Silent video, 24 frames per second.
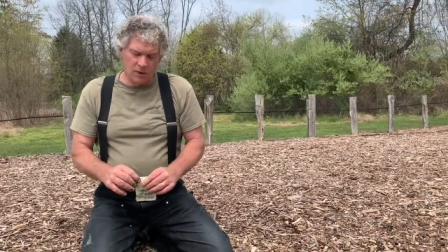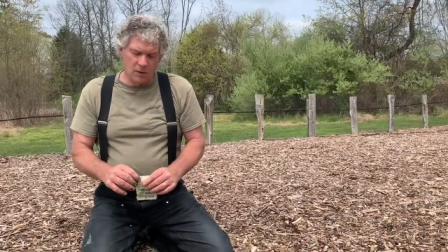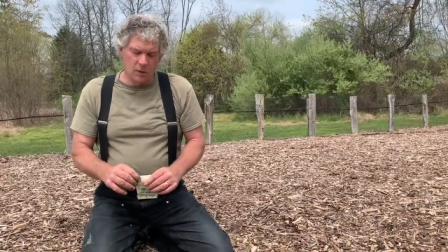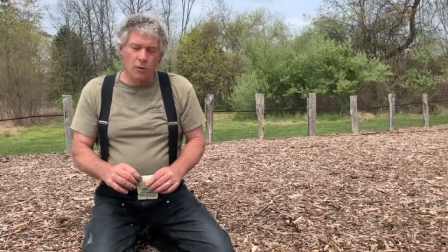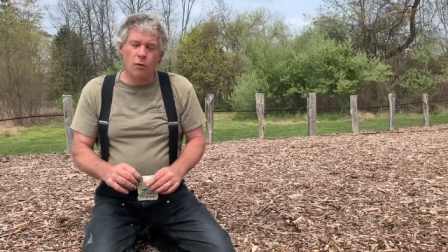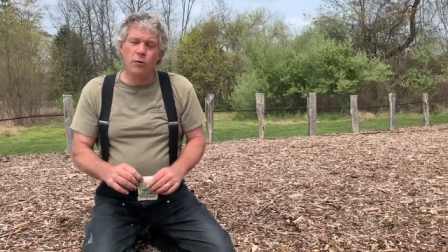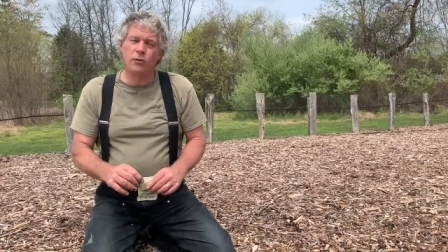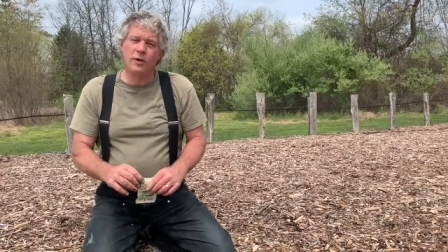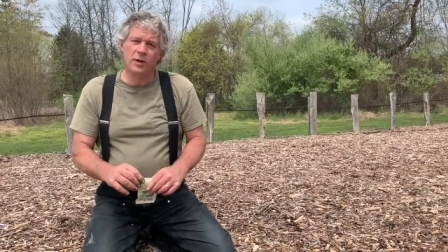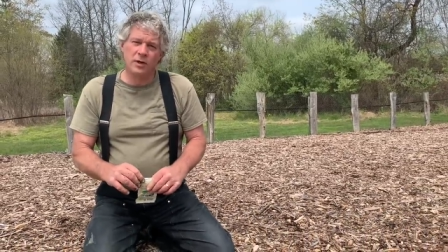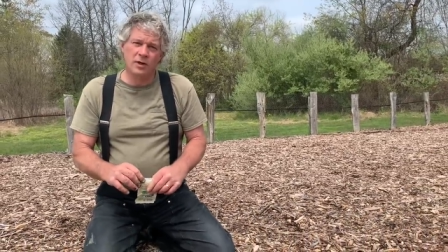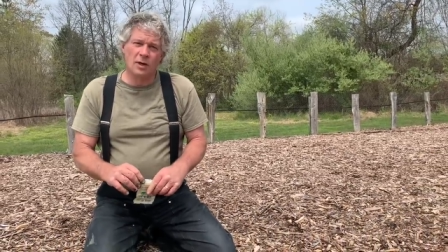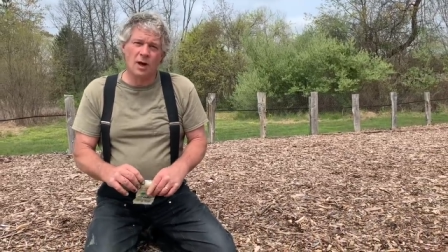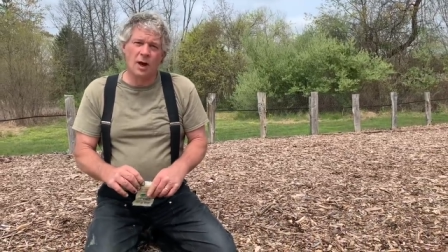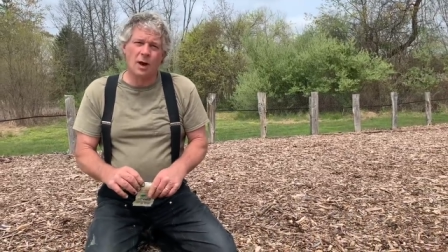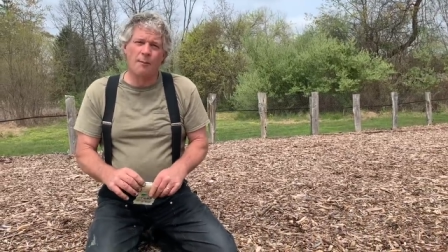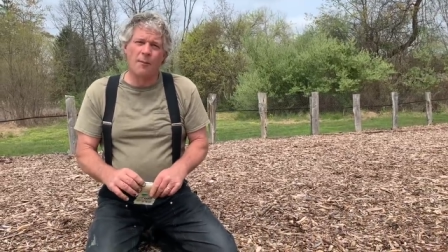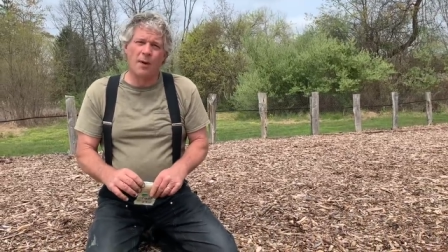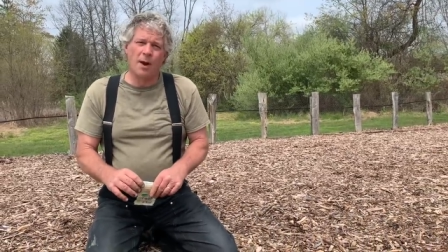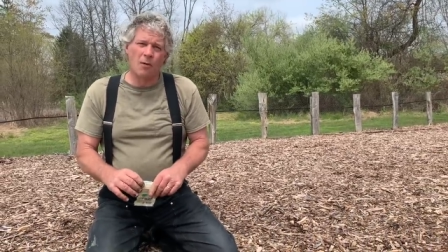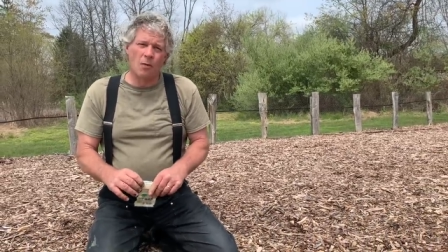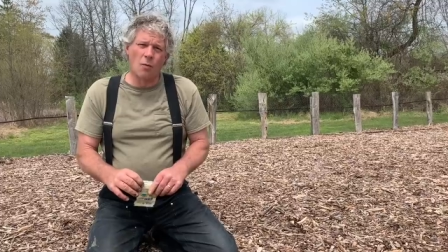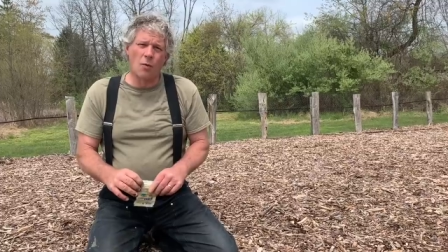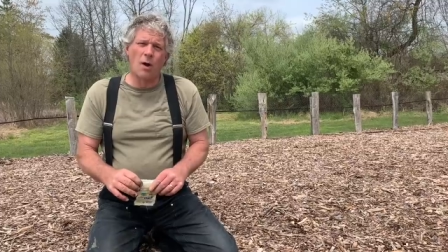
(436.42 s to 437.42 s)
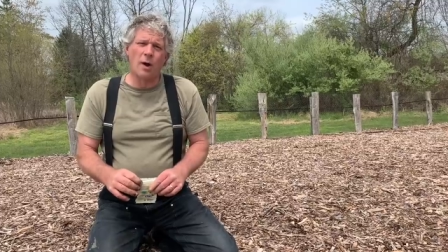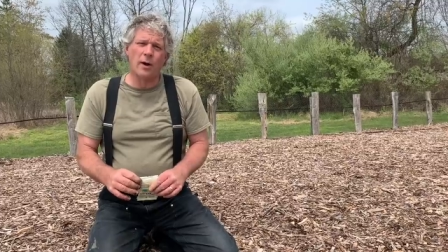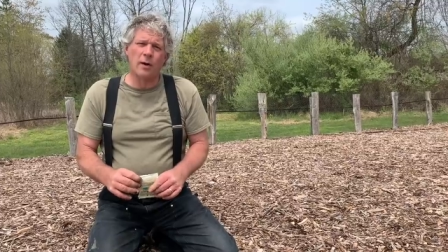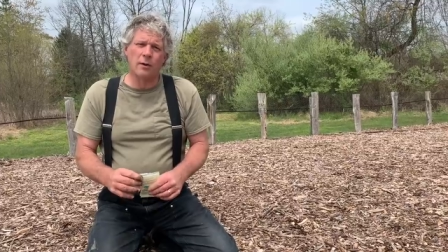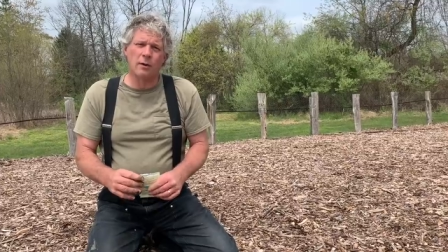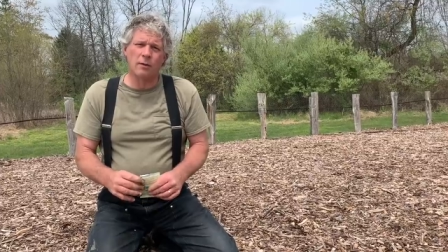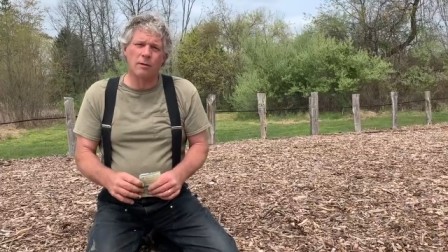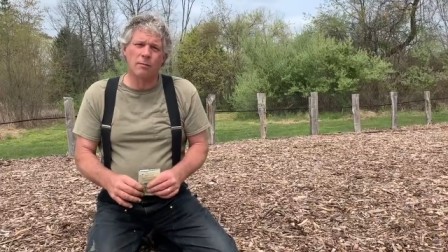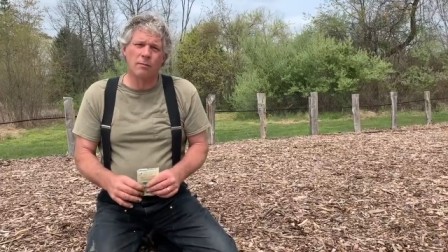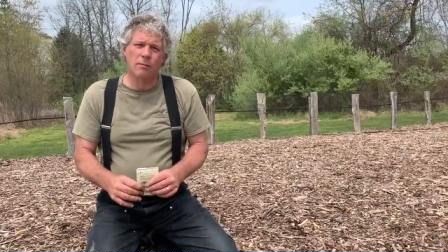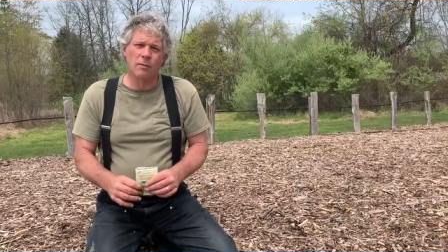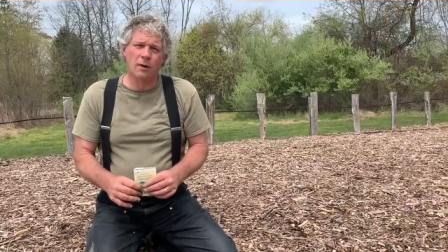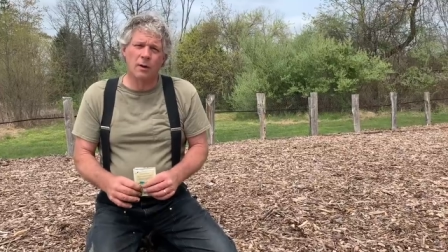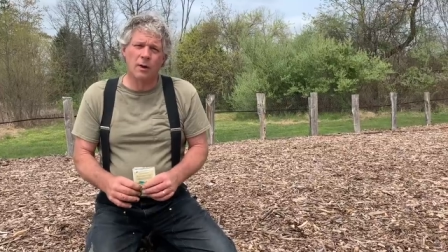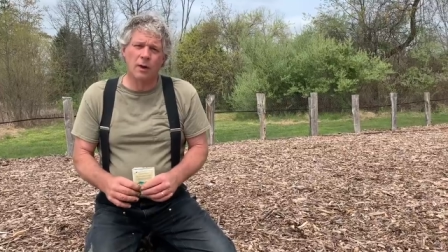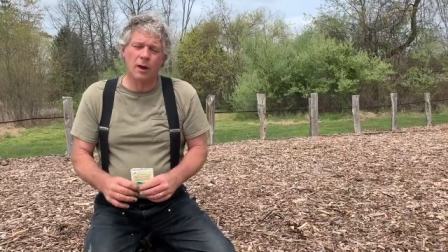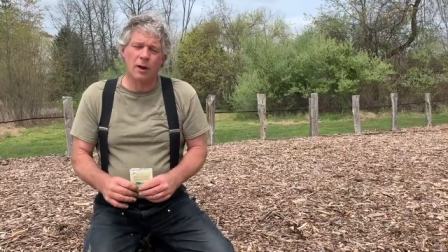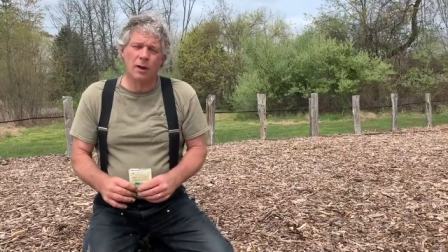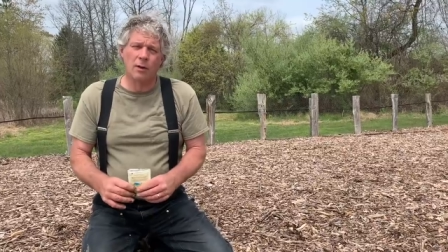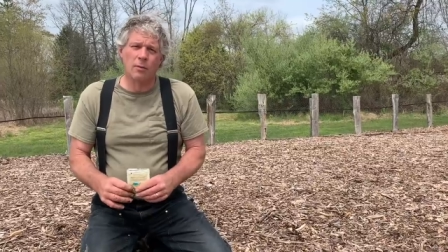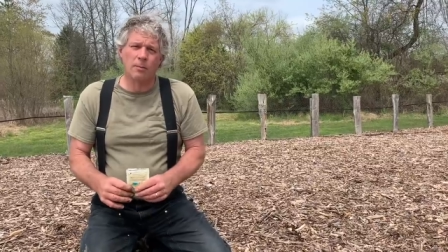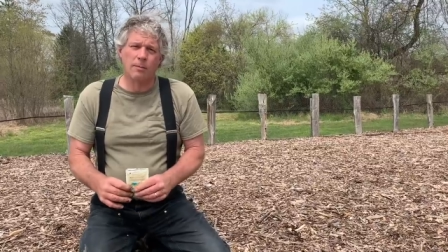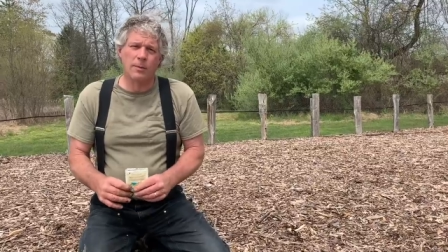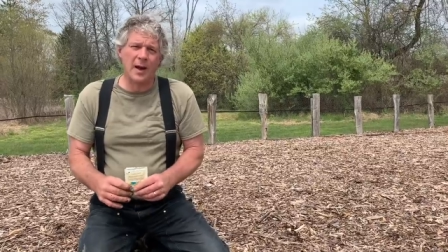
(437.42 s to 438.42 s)
the only time I water
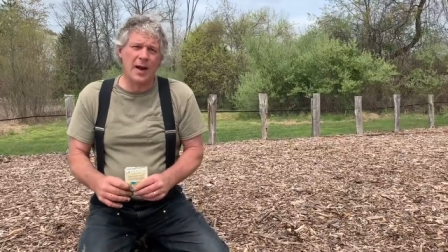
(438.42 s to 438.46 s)
a